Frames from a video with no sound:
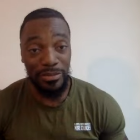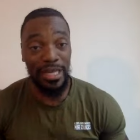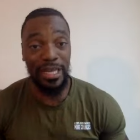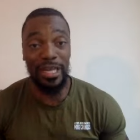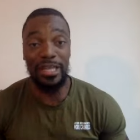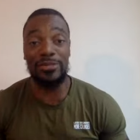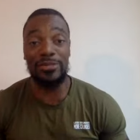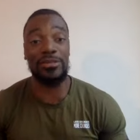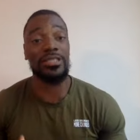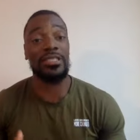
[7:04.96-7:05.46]

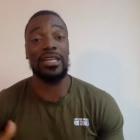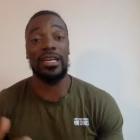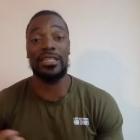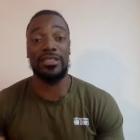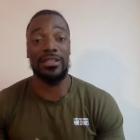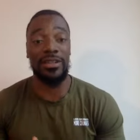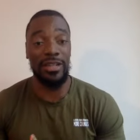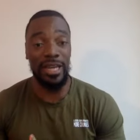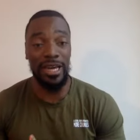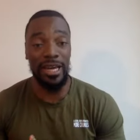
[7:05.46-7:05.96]
because we
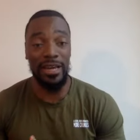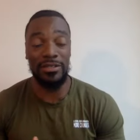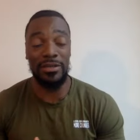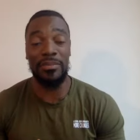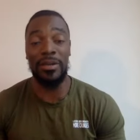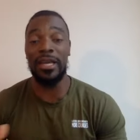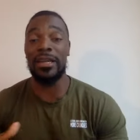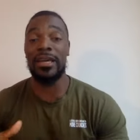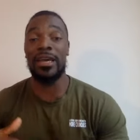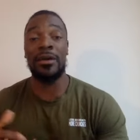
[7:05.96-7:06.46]
changed their lives
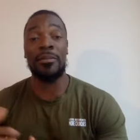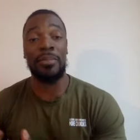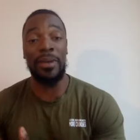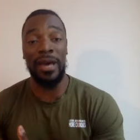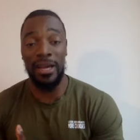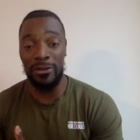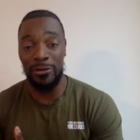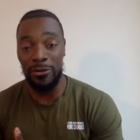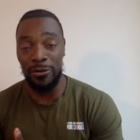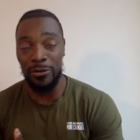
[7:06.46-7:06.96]
and made an
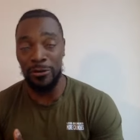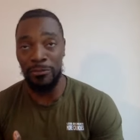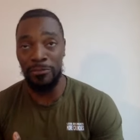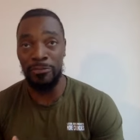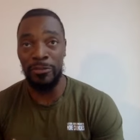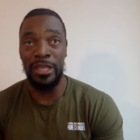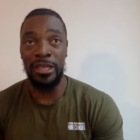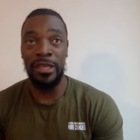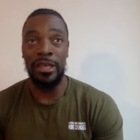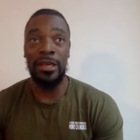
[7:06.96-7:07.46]
impact on them.
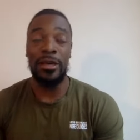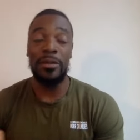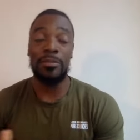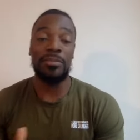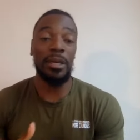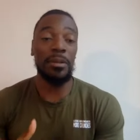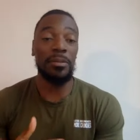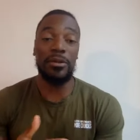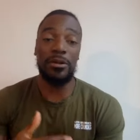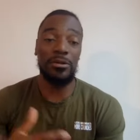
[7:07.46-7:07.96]

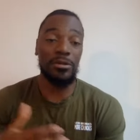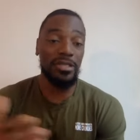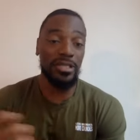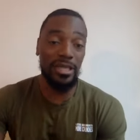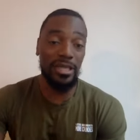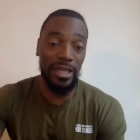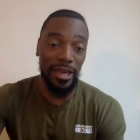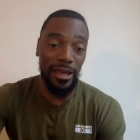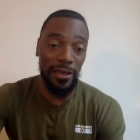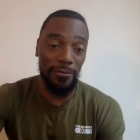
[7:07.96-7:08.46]
People don't
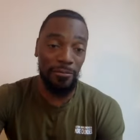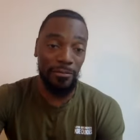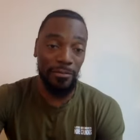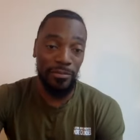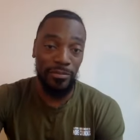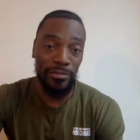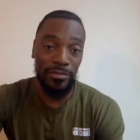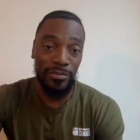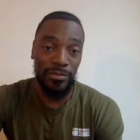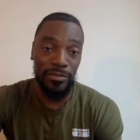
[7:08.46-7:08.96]
see that.
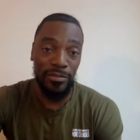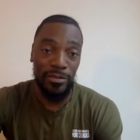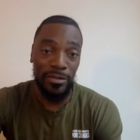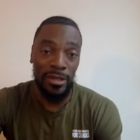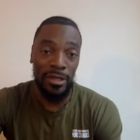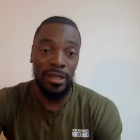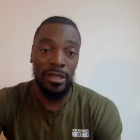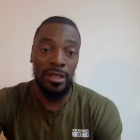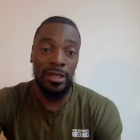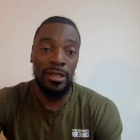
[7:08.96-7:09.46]

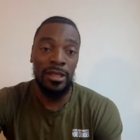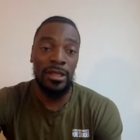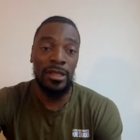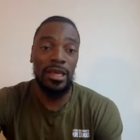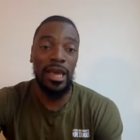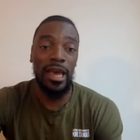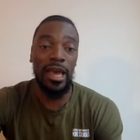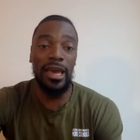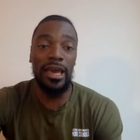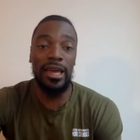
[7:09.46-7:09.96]

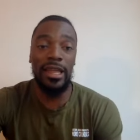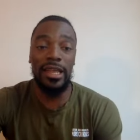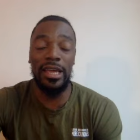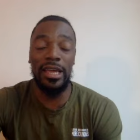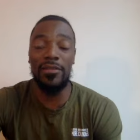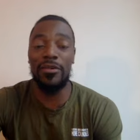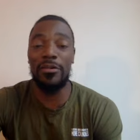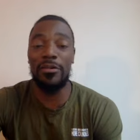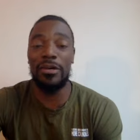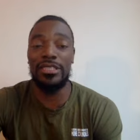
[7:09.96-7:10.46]
And
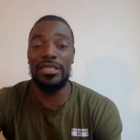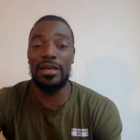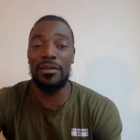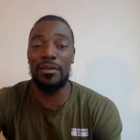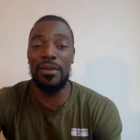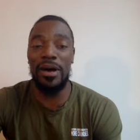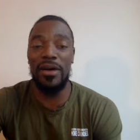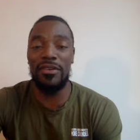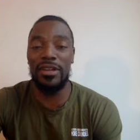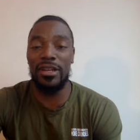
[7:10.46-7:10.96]
even with some
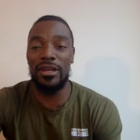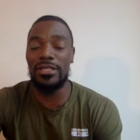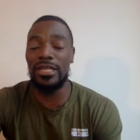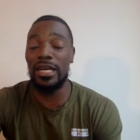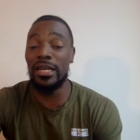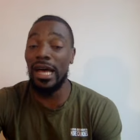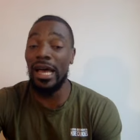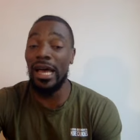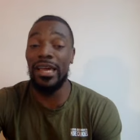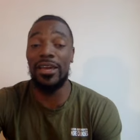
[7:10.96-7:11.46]
of my videos,
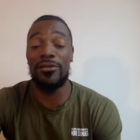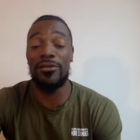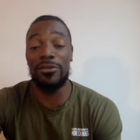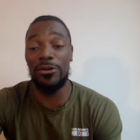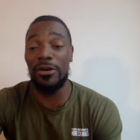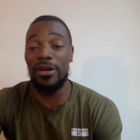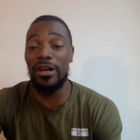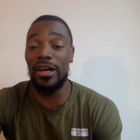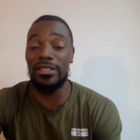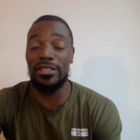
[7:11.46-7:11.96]
I, I, get
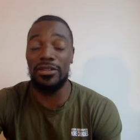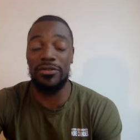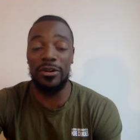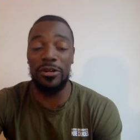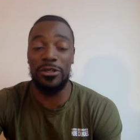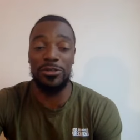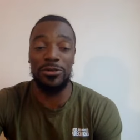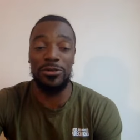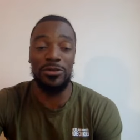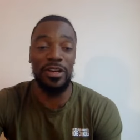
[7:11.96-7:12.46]
real
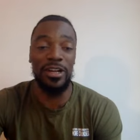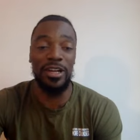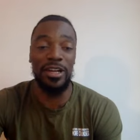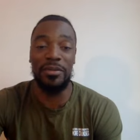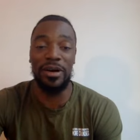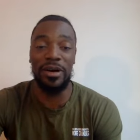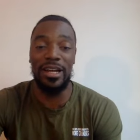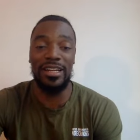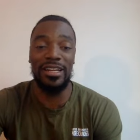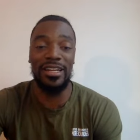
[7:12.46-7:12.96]
controversial for
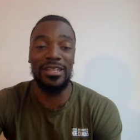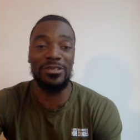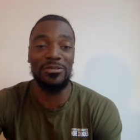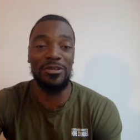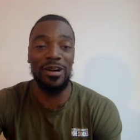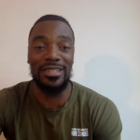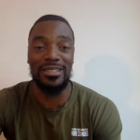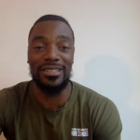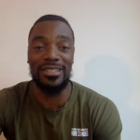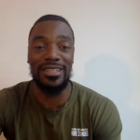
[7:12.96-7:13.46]
anybody that's
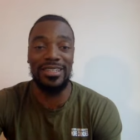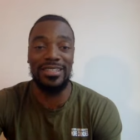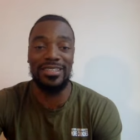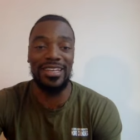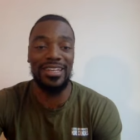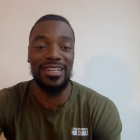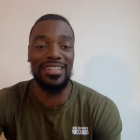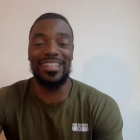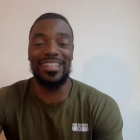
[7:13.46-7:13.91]
watching this that,